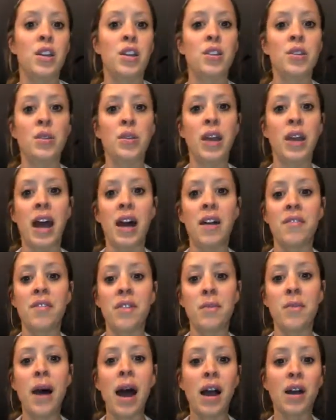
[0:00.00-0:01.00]
You don't
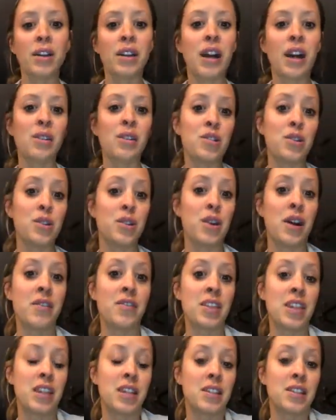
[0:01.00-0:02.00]
have the background, you don't
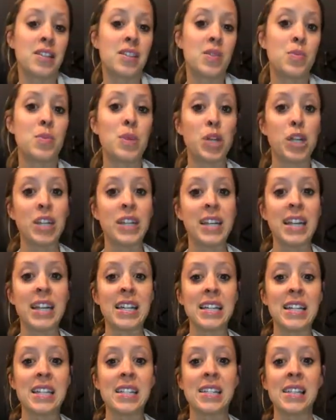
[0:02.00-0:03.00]
have the
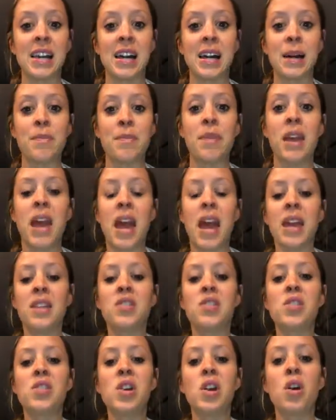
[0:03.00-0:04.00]
experience.
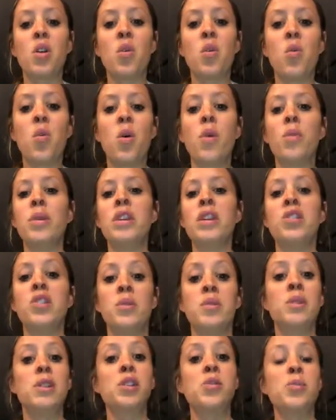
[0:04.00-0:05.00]
And so what we
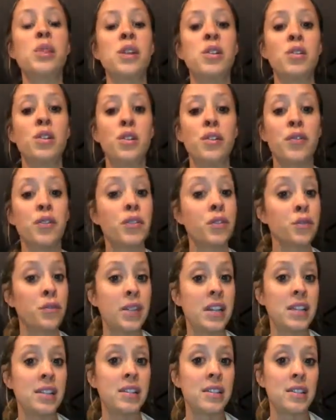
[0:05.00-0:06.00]
do is we look for
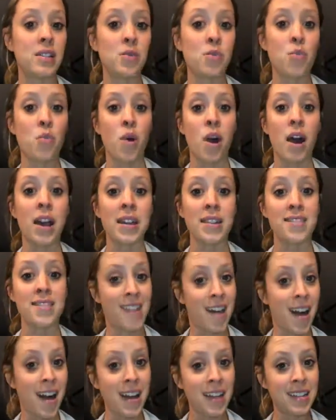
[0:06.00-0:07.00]
reasons why
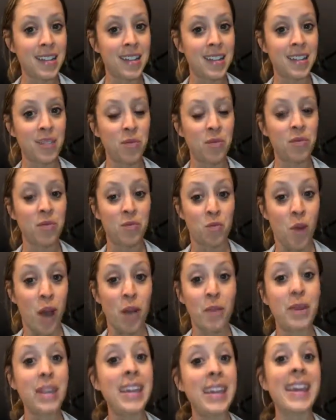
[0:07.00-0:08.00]
not,
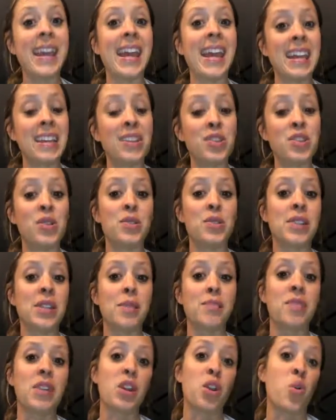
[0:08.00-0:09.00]
why we can't do
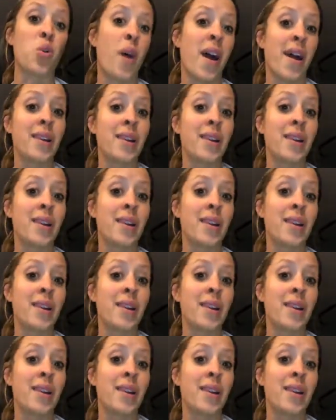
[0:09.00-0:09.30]
something, or